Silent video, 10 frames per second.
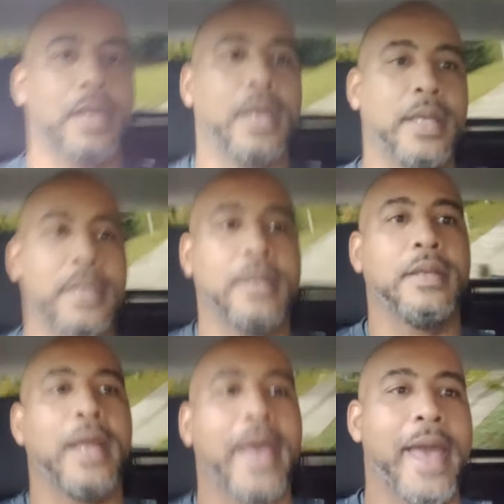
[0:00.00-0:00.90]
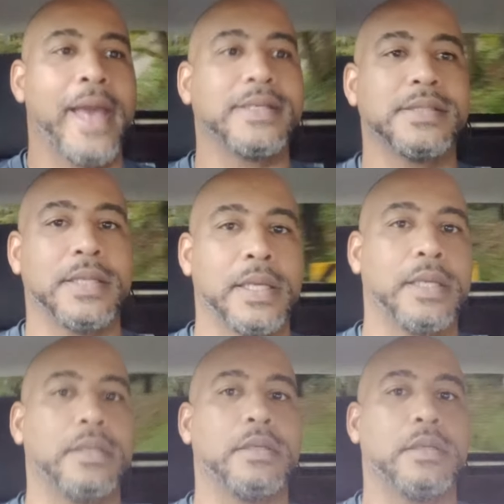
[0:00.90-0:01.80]
And that
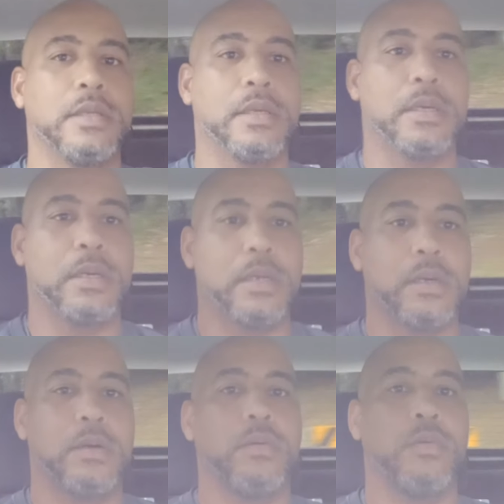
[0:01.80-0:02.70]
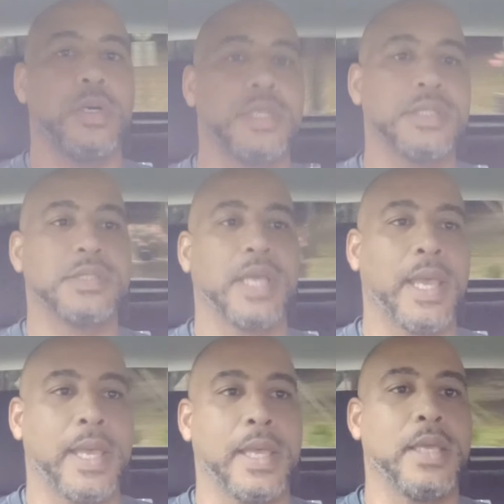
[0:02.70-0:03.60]
accident was
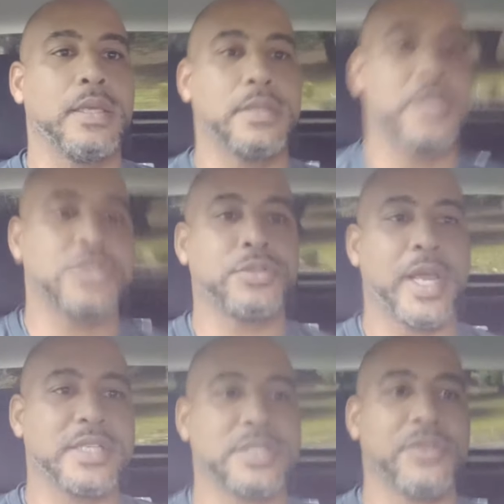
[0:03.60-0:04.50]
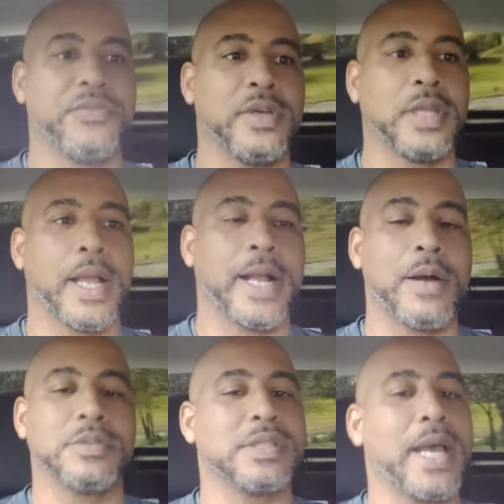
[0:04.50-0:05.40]
a distraction to feel like I
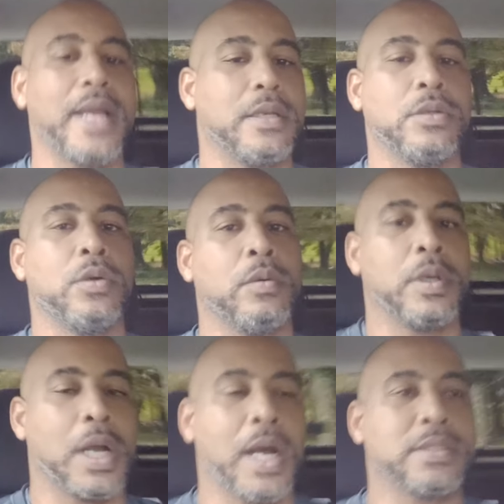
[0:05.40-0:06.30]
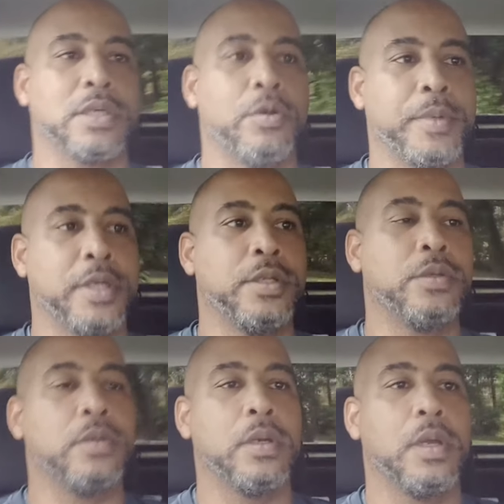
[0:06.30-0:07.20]
was not doing what God told me to do,
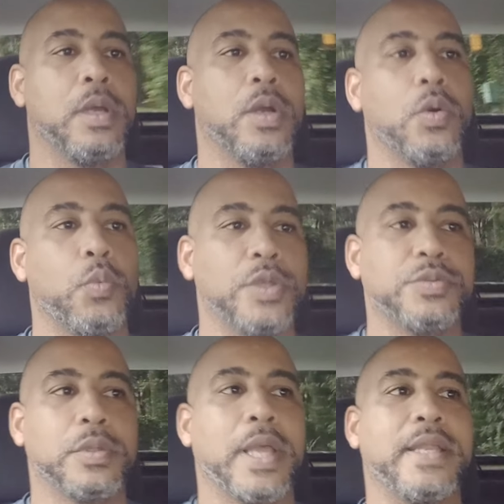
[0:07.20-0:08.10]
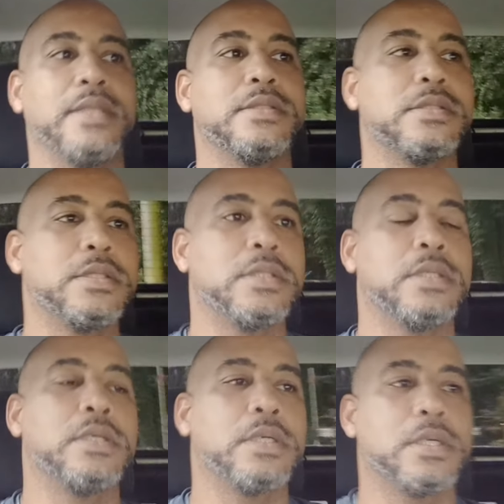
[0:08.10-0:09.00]
which related
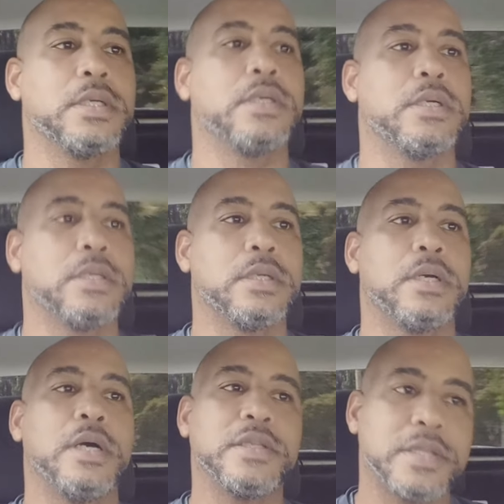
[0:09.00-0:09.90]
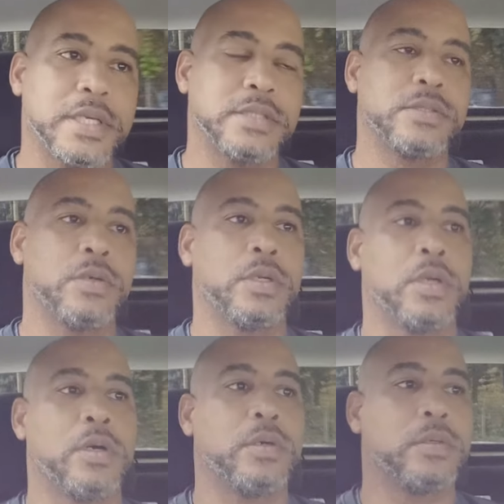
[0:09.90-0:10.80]
to other things going
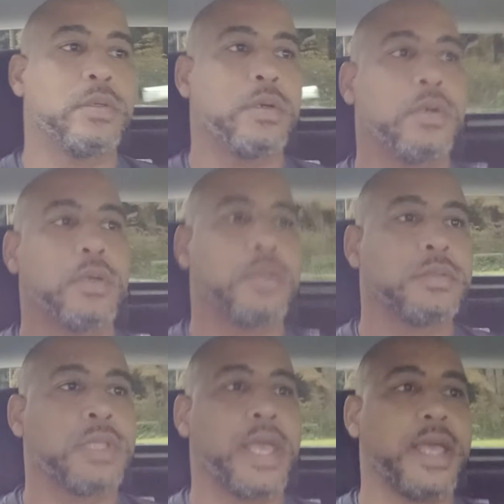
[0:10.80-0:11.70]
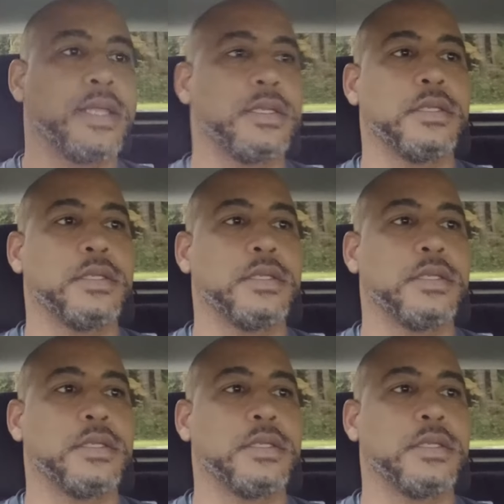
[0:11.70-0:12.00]
on that